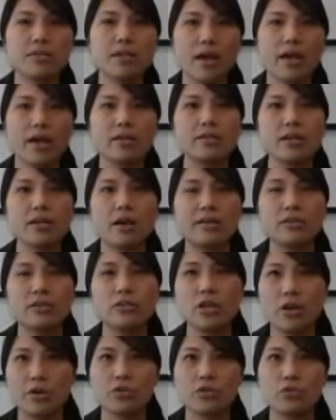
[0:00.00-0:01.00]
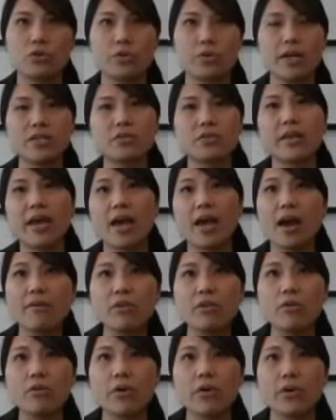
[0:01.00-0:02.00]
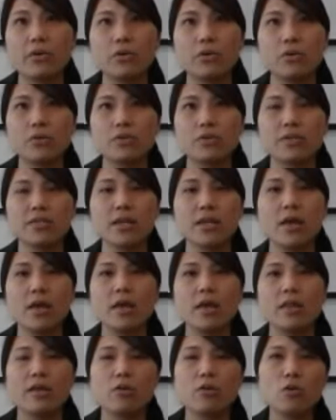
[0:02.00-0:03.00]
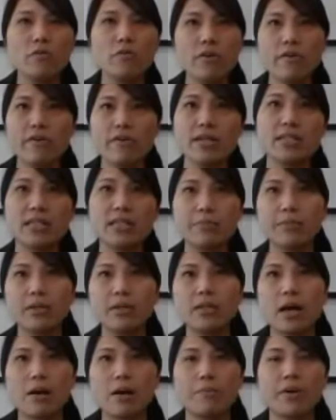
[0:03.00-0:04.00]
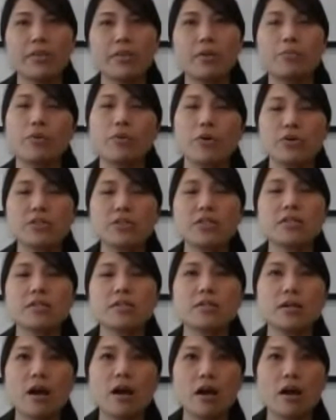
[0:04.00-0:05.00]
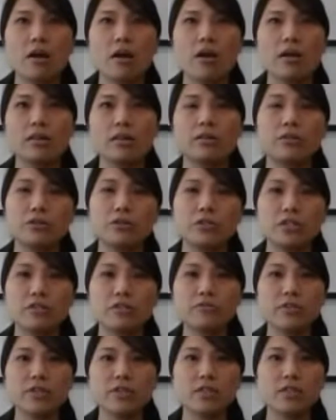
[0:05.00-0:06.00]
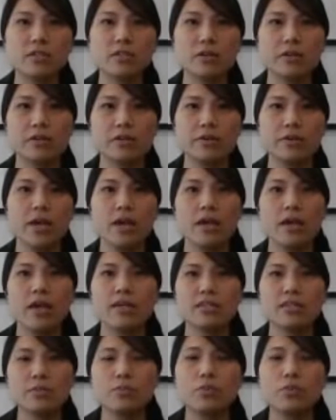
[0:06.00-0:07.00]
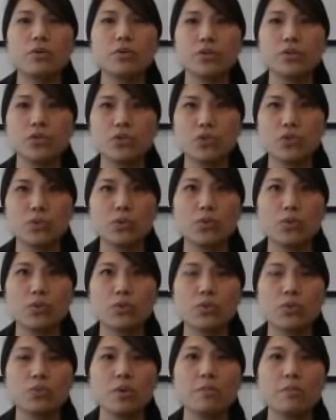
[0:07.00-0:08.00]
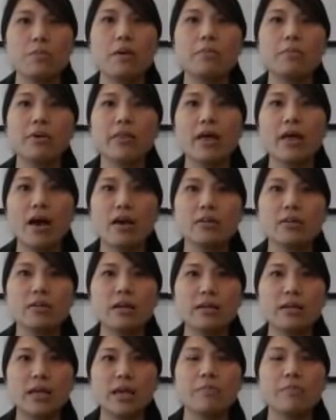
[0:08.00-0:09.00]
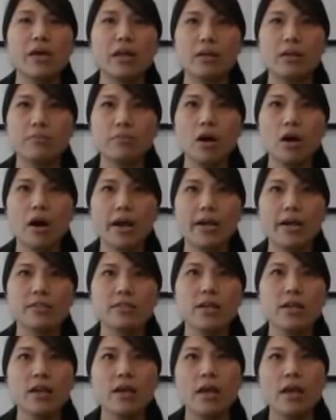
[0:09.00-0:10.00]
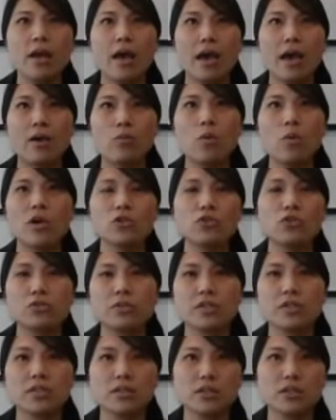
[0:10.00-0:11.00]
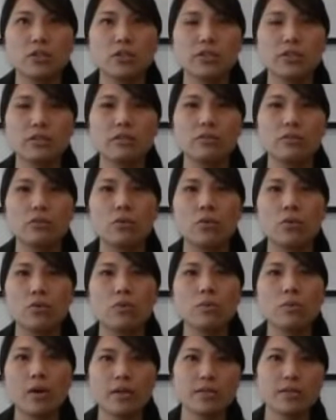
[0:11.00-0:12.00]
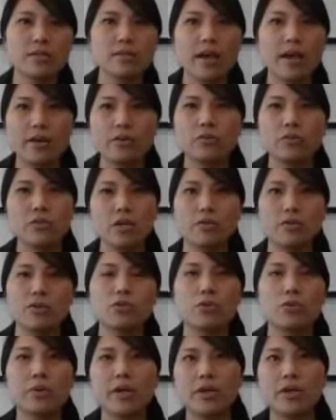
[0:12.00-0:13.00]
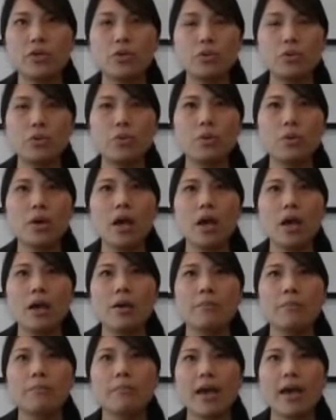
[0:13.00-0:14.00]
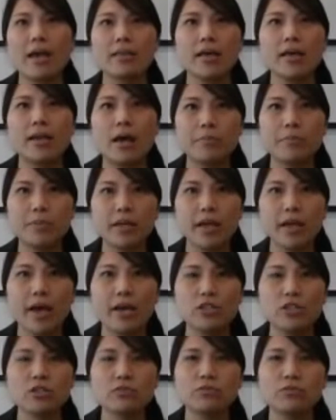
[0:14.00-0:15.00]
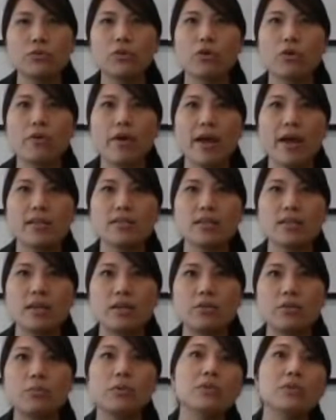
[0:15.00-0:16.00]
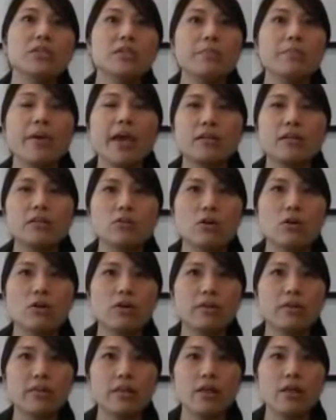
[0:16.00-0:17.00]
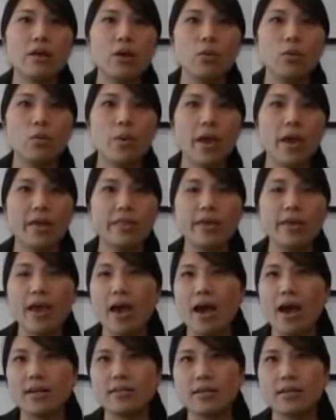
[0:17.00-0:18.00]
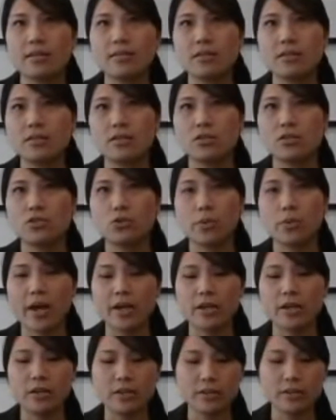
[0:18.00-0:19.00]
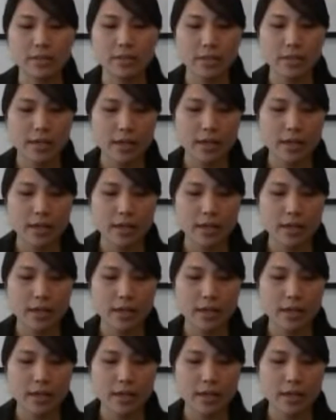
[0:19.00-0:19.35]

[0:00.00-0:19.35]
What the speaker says: state and territory, so they have their own laws. They're all very similar, but the processes are a little different, so it's important to remember that and keep that in mind. And what jurisdiction or what state or territory you make that application for the grant in will depend on where the assets are situated.